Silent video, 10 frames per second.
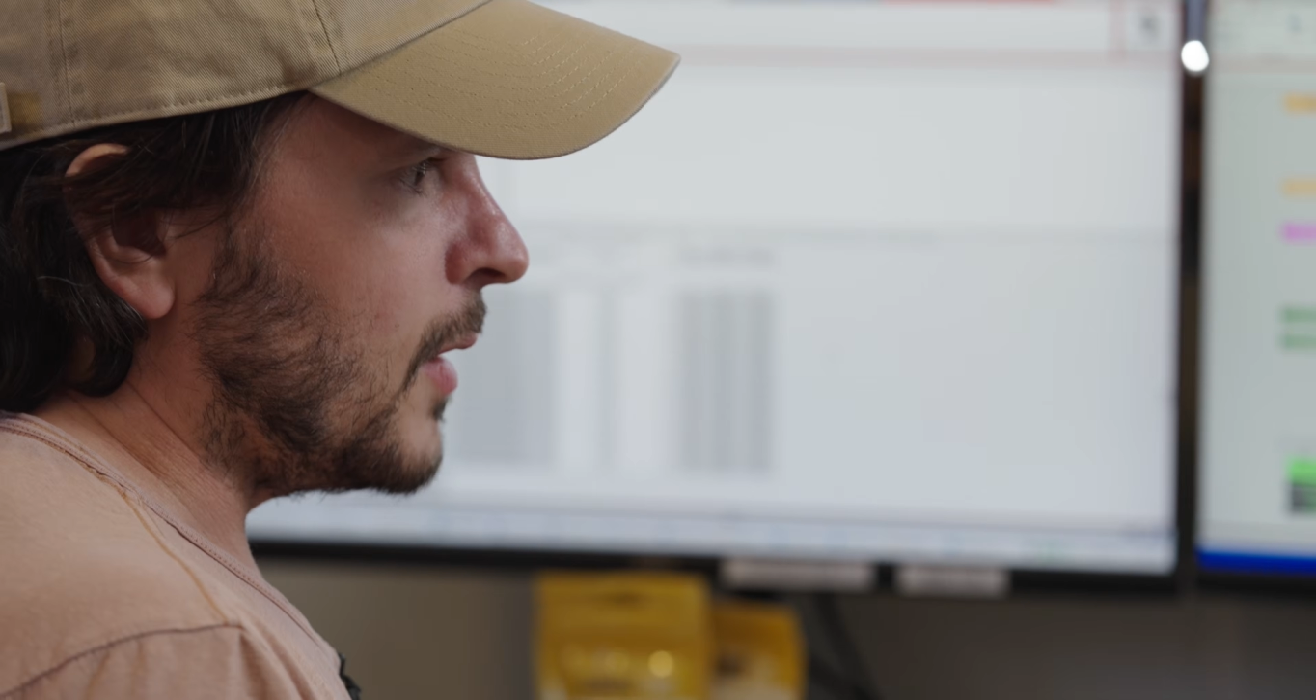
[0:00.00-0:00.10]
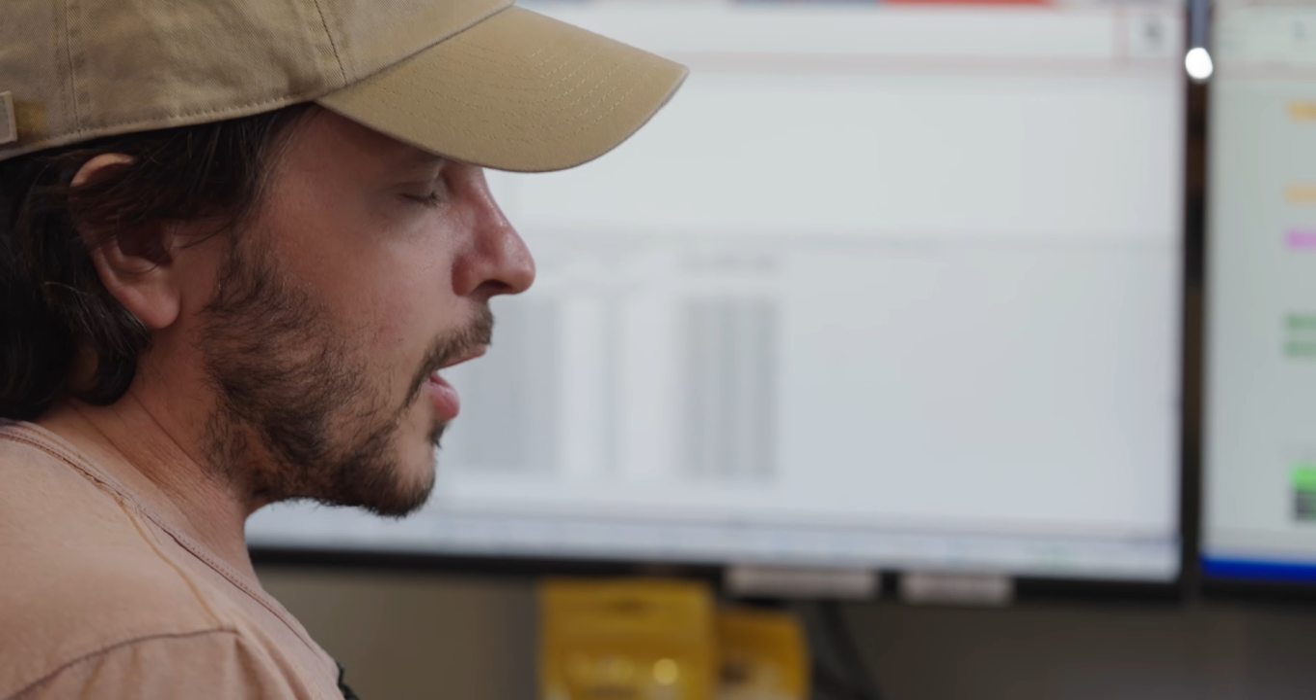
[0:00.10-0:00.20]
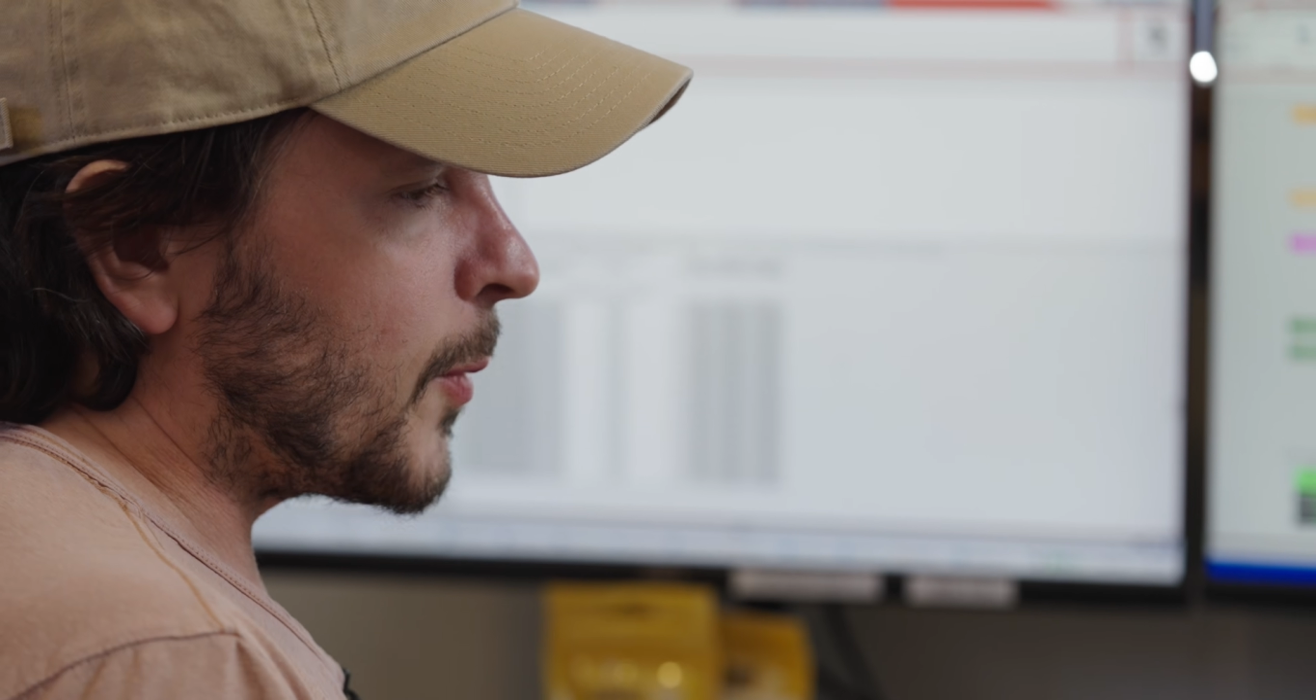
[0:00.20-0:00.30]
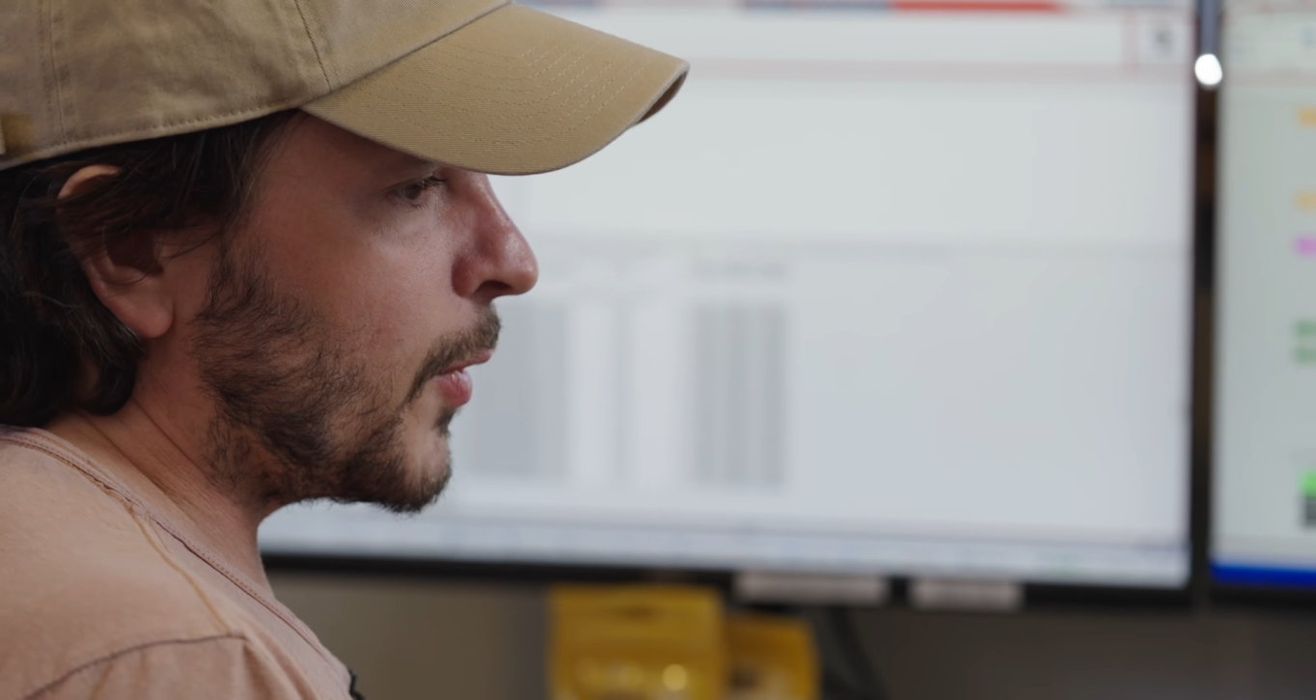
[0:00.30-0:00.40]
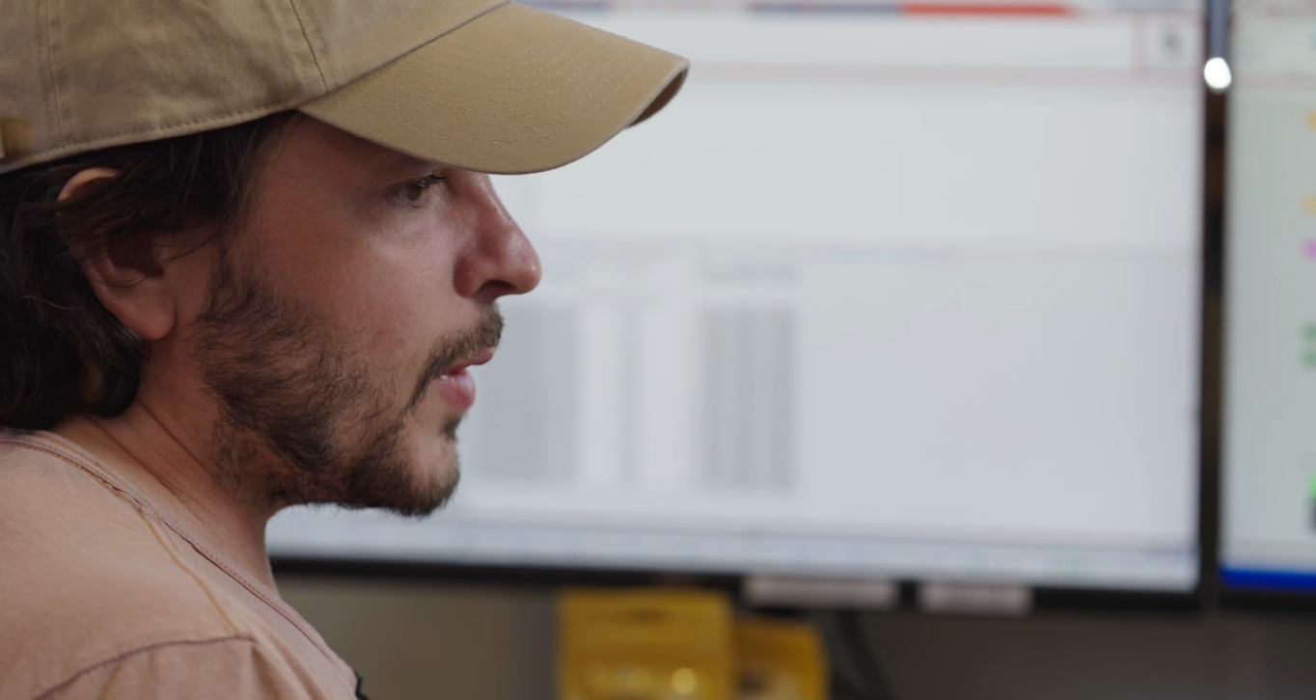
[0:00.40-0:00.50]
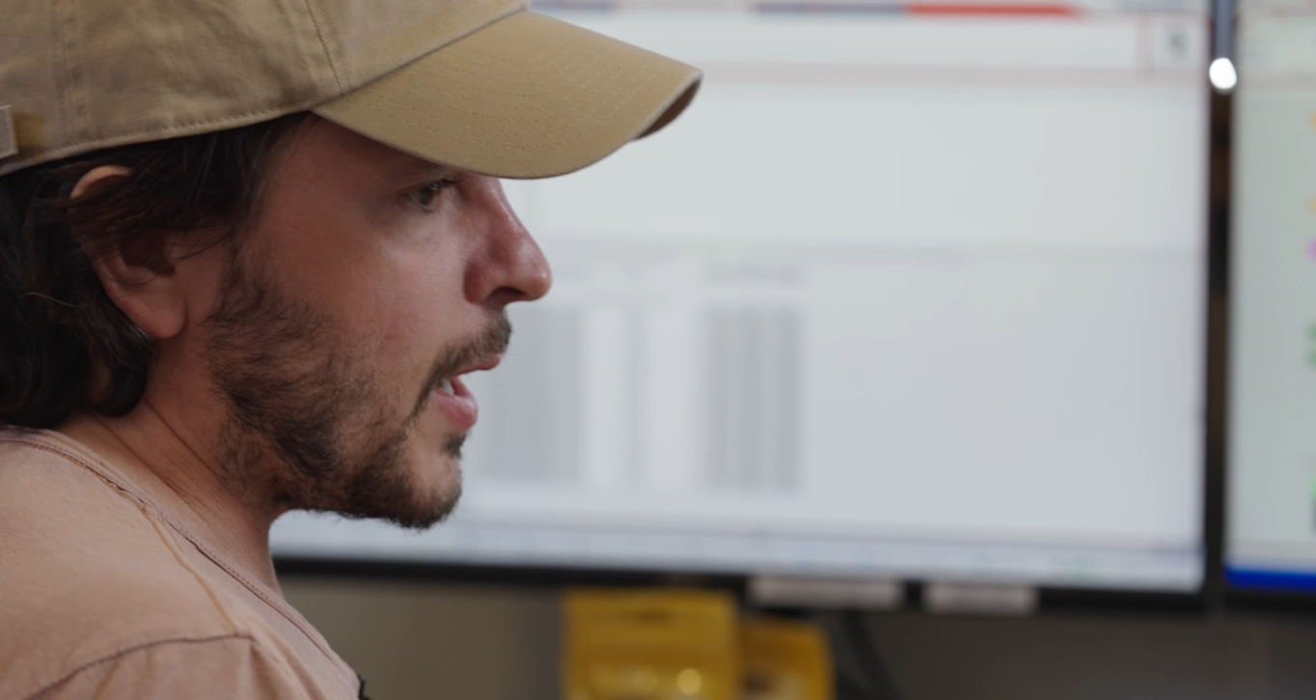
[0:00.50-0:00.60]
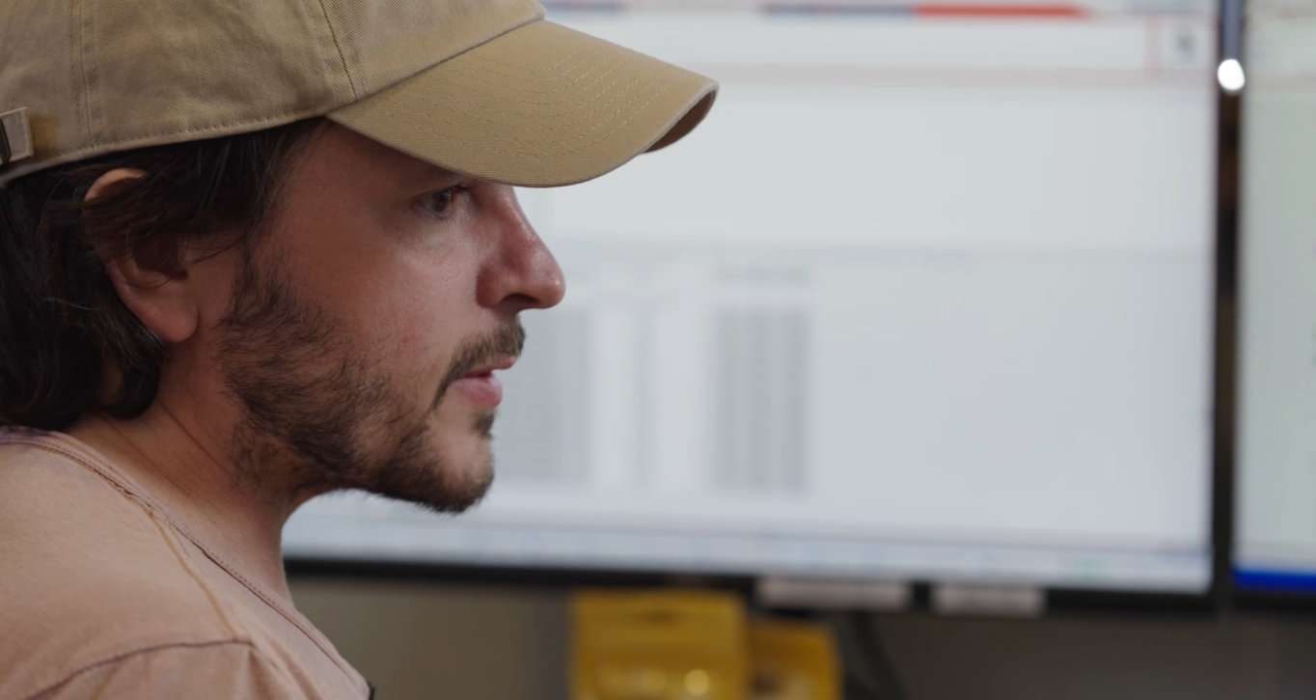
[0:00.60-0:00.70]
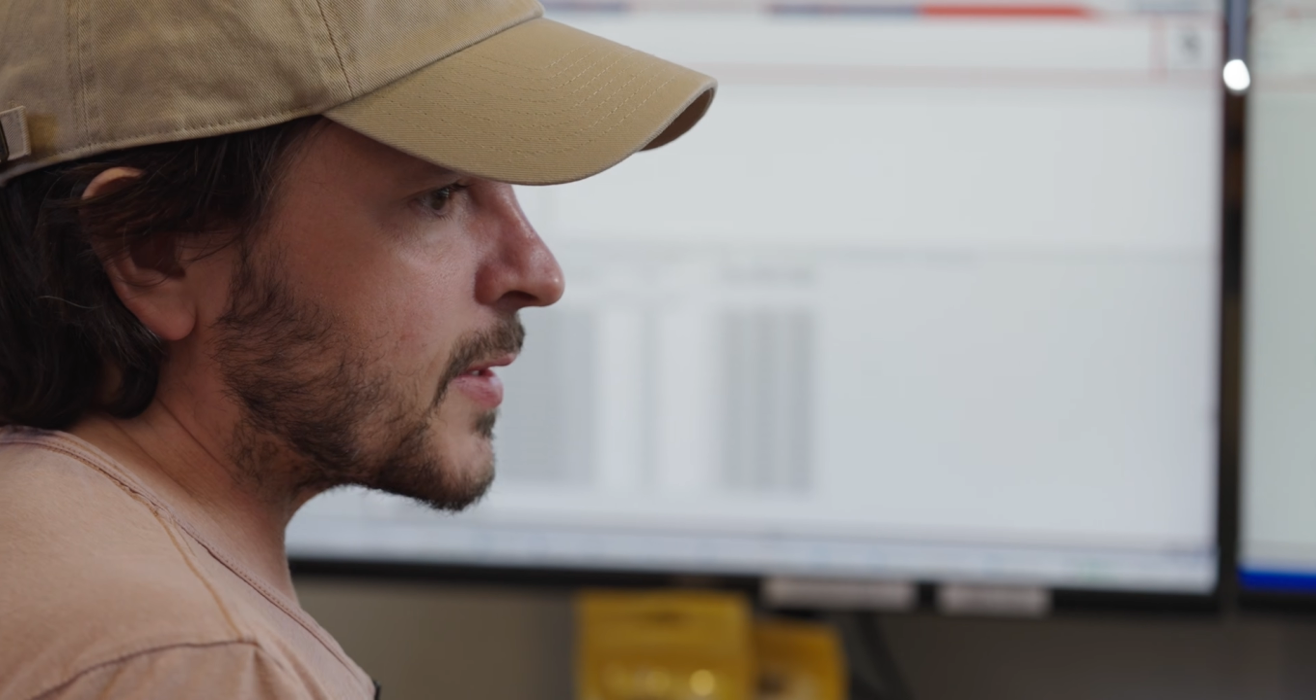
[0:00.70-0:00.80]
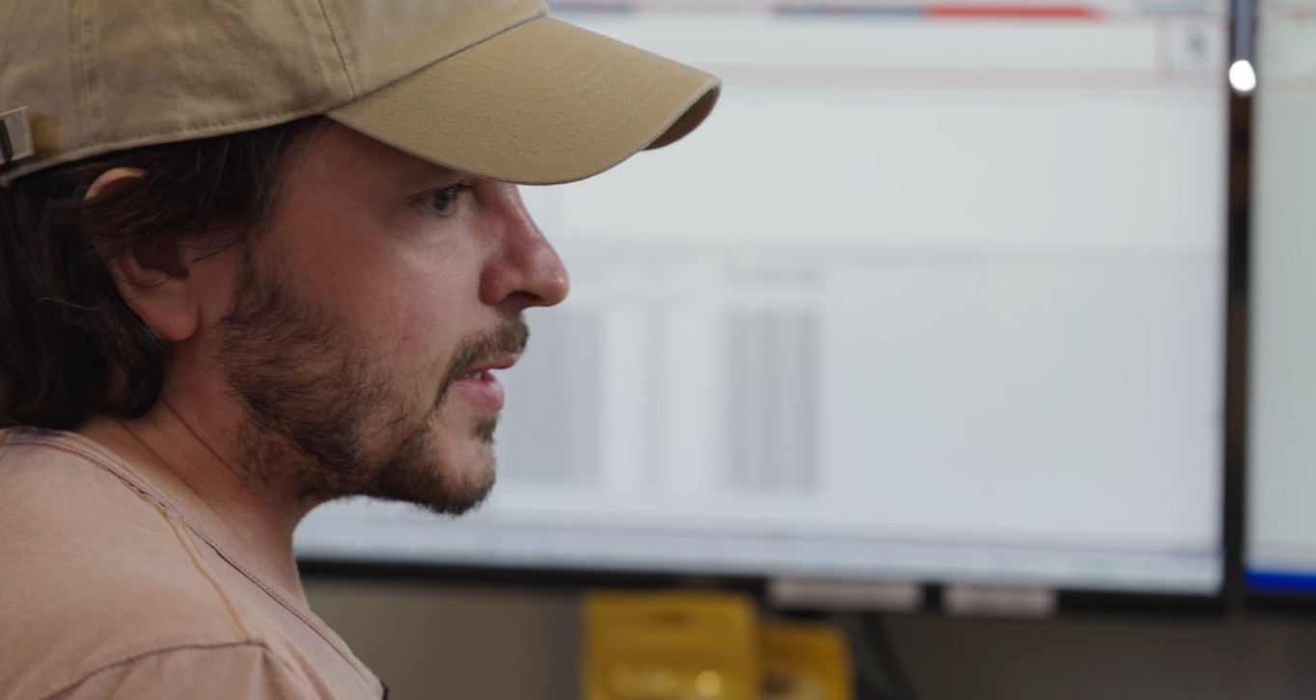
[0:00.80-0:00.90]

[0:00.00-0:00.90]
our brew house